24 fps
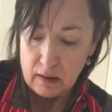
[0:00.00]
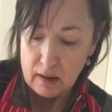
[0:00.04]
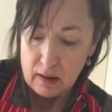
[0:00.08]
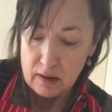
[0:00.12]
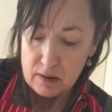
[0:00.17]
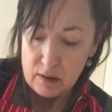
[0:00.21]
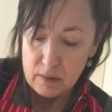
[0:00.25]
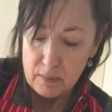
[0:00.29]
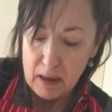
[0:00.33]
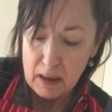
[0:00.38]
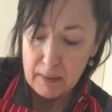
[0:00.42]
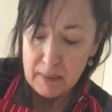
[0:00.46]

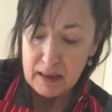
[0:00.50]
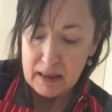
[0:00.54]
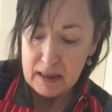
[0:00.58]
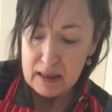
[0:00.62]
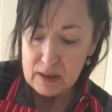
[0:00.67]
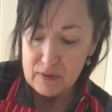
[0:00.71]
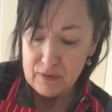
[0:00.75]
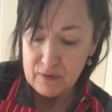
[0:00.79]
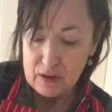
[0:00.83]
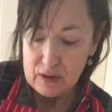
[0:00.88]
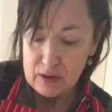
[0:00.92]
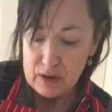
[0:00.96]
So maybe
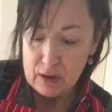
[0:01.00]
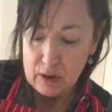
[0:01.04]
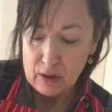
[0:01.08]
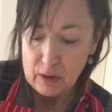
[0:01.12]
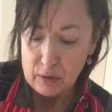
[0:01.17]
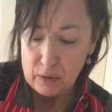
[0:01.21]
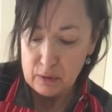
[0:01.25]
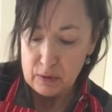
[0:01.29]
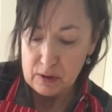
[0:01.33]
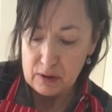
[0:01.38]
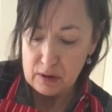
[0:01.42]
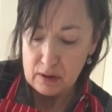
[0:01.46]
these
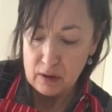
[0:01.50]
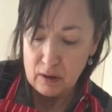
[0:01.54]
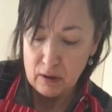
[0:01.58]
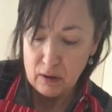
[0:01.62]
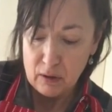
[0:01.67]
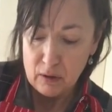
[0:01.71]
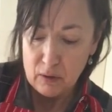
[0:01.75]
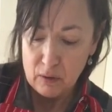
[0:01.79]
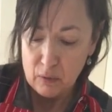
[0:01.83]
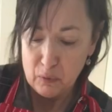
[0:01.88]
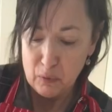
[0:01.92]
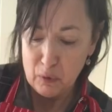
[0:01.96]
videos
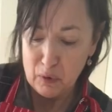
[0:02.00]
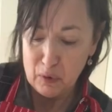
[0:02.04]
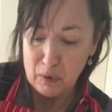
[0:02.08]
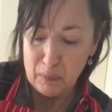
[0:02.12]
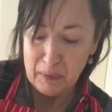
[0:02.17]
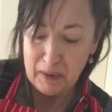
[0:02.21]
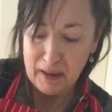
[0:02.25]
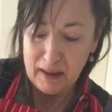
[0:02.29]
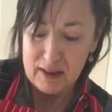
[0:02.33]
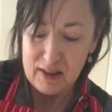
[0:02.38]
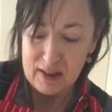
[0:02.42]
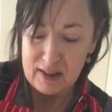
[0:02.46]
will
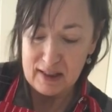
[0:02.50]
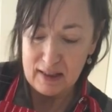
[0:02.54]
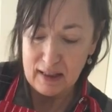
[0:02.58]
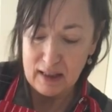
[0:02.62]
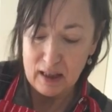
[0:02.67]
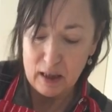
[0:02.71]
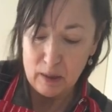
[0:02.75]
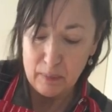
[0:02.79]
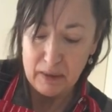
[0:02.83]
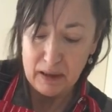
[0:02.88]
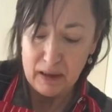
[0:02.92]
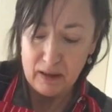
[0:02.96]
be just a
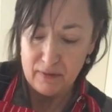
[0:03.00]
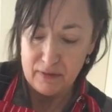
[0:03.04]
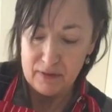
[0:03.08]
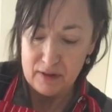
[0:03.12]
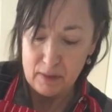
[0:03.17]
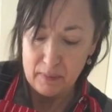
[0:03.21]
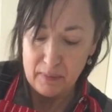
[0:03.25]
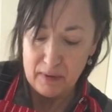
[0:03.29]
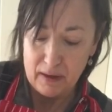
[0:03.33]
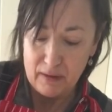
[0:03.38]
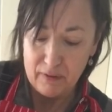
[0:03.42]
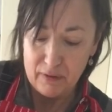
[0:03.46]
little bit of
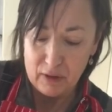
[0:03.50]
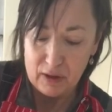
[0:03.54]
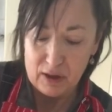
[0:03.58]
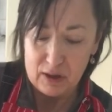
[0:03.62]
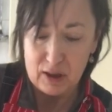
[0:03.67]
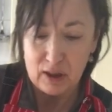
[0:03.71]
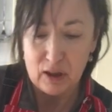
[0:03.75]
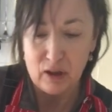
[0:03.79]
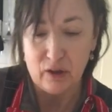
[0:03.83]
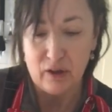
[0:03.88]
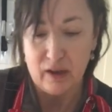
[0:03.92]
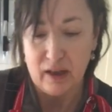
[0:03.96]
something for you
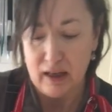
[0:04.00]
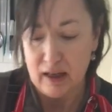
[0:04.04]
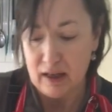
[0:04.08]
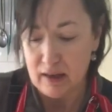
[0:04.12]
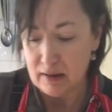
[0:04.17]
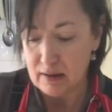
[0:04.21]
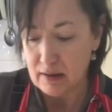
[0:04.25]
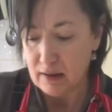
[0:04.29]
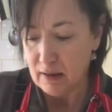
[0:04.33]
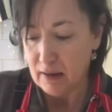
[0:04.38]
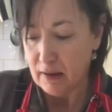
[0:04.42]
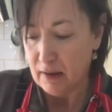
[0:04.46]
to look
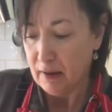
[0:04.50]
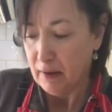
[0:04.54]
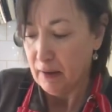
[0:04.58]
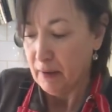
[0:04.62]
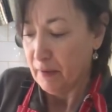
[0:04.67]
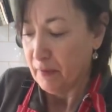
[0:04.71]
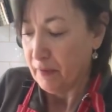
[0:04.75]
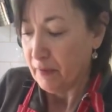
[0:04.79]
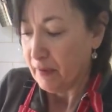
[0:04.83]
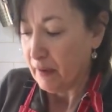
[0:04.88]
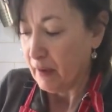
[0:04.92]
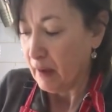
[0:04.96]
at.
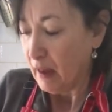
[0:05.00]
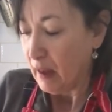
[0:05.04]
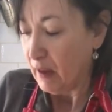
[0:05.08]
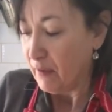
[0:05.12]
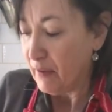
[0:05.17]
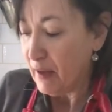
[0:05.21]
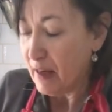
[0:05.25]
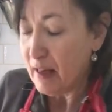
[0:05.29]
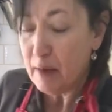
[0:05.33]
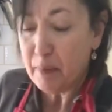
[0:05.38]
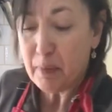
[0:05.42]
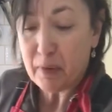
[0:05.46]
If
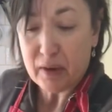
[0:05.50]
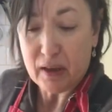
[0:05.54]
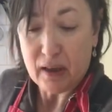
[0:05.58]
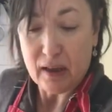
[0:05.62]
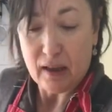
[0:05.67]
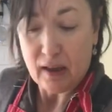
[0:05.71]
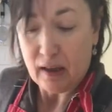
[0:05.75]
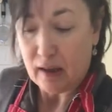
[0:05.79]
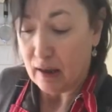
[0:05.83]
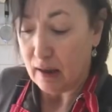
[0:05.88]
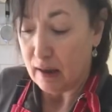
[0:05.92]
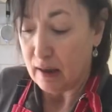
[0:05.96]

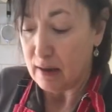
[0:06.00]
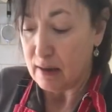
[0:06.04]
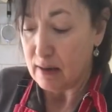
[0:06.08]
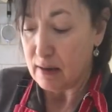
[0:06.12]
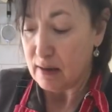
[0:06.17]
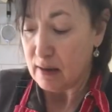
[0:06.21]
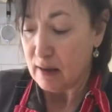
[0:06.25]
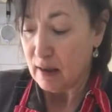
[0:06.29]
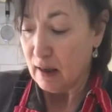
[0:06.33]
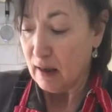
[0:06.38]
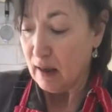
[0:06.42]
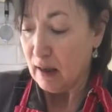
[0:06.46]
anybody
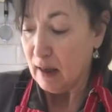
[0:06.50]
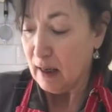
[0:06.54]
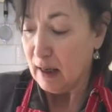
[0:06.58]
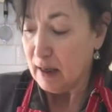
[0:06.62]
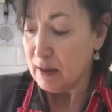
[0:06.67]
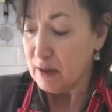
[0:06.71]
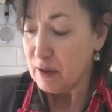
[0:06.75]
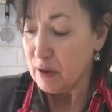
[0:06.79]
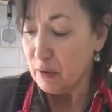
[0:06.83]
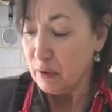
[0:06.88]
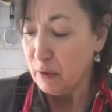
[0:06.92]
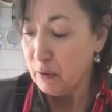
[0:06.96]
is
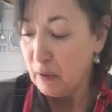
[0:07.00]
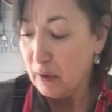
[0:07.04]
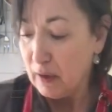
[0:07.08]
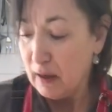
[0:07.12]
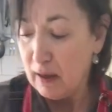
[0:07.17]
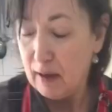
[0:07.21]
into